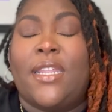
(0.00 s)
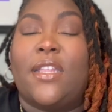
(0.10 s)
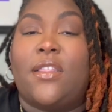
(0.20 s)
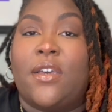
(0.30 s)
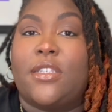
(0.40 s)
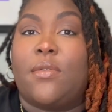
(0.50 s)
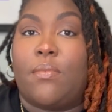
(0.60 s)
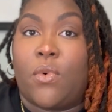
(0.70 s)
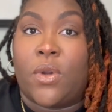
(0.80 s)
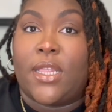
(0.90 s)
it looks
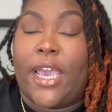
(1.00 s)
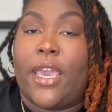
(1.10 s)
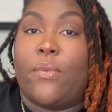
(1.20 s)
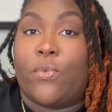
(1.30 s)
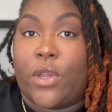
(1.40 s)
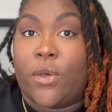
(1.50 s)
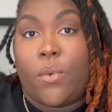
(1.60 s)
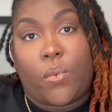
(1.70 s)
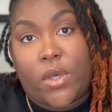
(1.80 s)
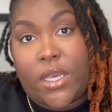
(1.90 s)
more like real
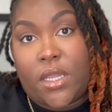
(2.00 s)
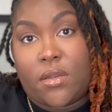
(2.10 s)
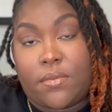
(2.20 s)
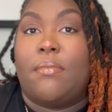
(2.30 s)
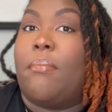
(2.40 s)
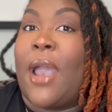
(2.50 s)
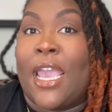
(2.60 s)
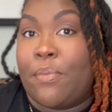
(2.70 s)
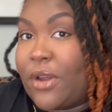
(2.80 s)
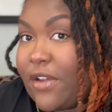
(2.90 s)
wood.
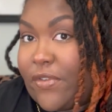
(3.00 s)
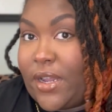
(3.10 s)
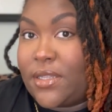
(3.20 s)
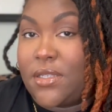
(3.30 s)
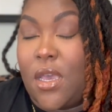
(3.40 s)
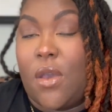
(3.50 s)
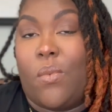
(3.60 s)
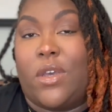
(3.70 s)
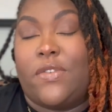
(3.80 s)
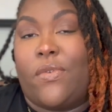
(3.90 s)
My preference
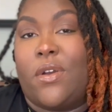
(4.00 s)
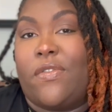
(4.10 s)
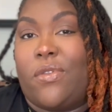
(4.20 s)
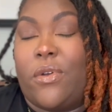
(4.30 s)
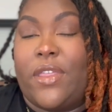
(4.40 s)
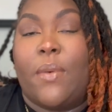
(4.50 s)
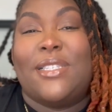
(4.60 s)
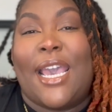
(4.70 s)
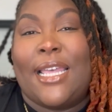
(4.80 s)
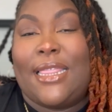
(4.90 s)
was for a floor that was
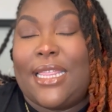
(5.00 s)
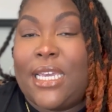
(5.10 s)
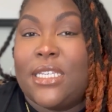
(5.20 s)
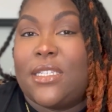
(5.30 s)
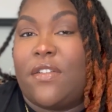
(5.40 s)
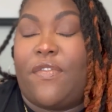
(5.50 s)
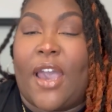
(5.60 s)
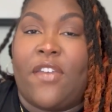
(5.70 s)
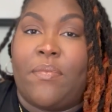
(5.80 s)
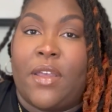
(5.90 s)
at least
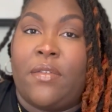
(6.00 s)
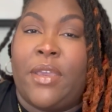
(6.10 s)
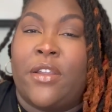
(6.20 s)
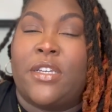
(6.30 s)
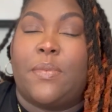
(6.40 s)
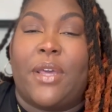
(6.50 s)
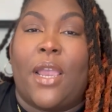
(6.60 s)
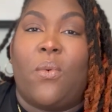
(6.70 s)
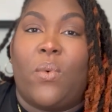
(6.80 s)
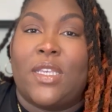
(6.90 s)
5 millimeters, but I
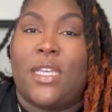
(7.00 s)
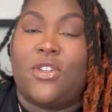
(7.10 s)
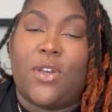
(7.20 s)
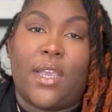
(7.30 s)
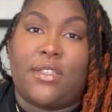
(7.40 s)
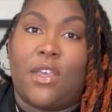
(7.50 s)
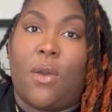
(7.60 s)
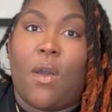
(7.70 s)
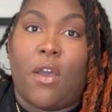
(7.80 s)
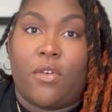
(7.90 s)
wasn't trying to
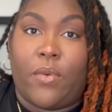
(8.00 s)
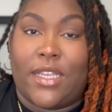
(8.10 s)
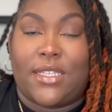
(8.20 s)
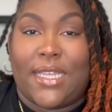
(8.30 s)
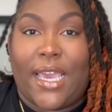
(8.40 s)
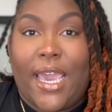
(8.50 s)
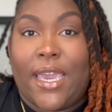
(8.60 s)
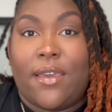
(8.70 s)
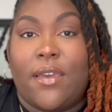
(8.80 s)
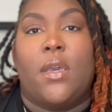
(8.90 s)
go all the way to the
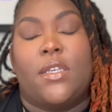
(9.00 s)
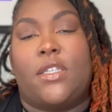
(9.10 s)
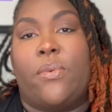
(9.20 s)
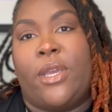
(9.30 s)
8. So we